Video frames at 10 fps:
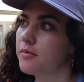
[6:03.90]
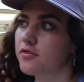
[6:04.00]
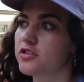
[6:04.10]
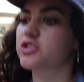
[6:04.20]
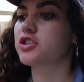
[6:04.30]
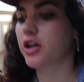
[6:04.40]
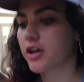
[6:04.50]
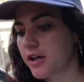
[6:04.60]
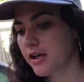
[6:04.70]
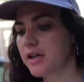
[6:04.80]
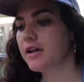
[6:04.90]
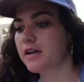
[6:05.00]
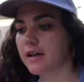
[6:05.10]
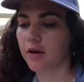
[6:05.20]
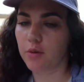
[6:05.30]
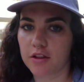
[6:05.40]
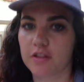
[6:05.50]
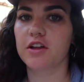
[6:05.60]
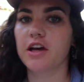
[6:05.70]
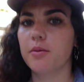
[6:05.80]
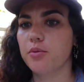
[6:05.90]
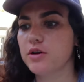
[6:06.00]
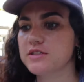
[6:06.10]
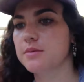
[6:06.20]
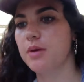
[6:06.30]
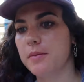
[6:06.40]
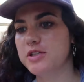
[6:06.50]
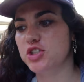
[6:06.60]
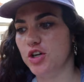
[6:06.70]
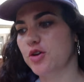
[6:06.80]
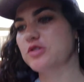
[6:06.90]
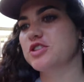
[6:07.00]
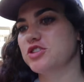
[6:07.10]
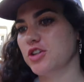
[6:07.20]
for sure. At one of the lookout points, I brought my journal to